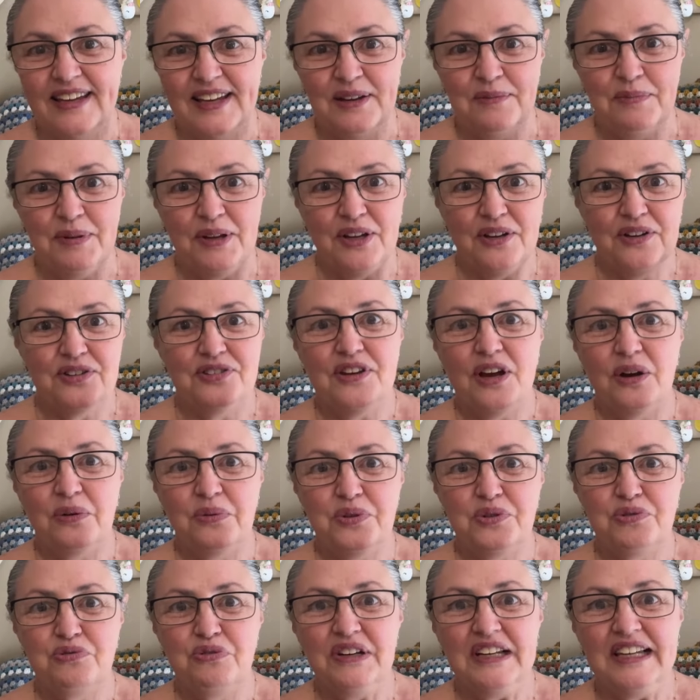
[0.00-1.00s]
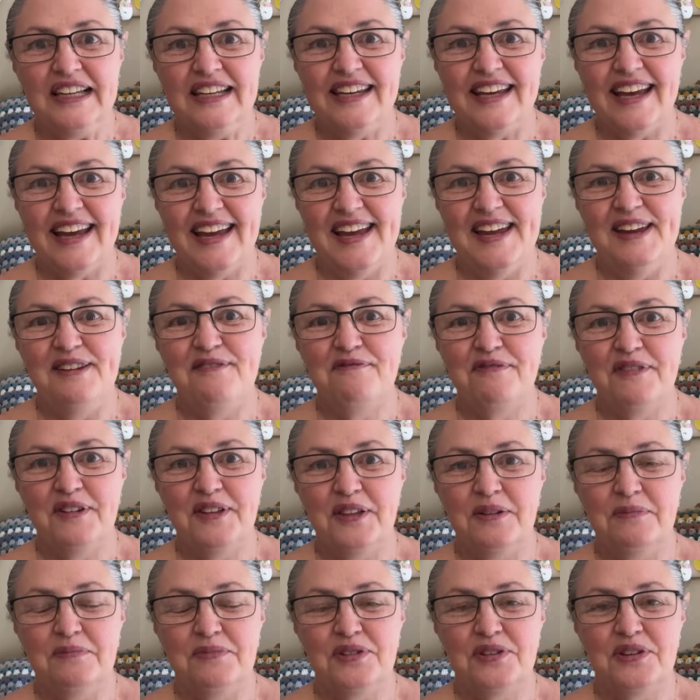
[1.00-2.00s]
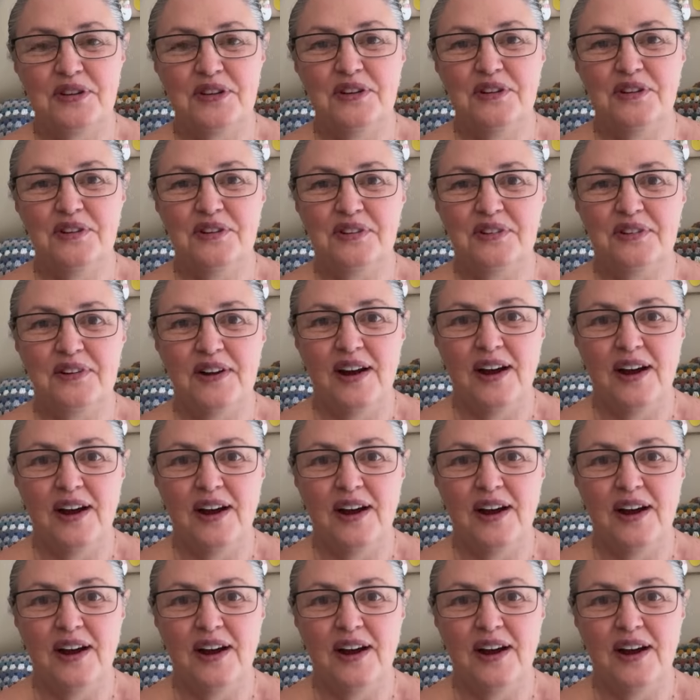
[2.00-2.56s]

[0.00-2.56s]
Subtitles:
because I was really keen for them too.